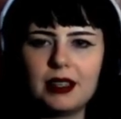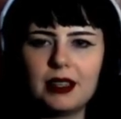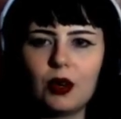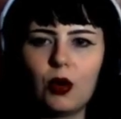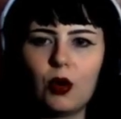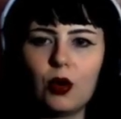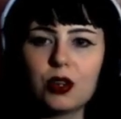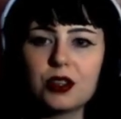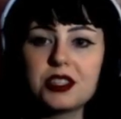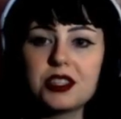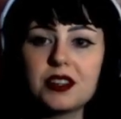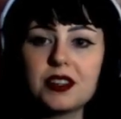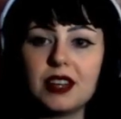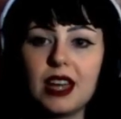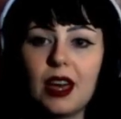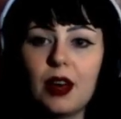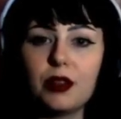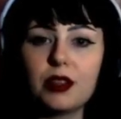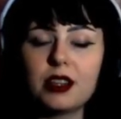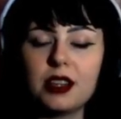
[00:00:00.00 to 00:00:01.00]
horrors of the
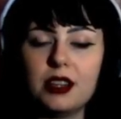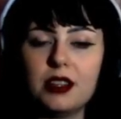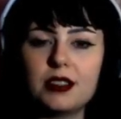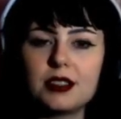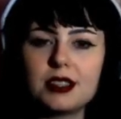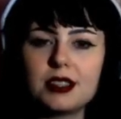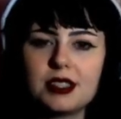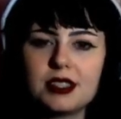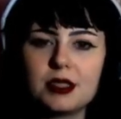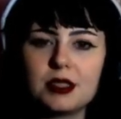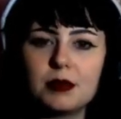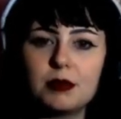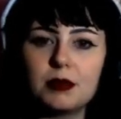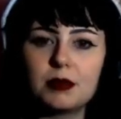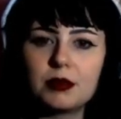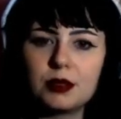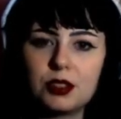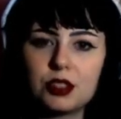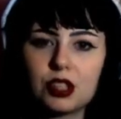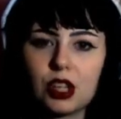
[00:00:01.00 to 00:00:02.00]
healthcare system
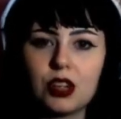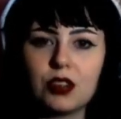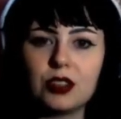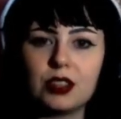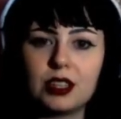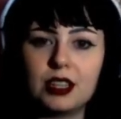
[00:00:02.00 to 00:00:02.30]
generally.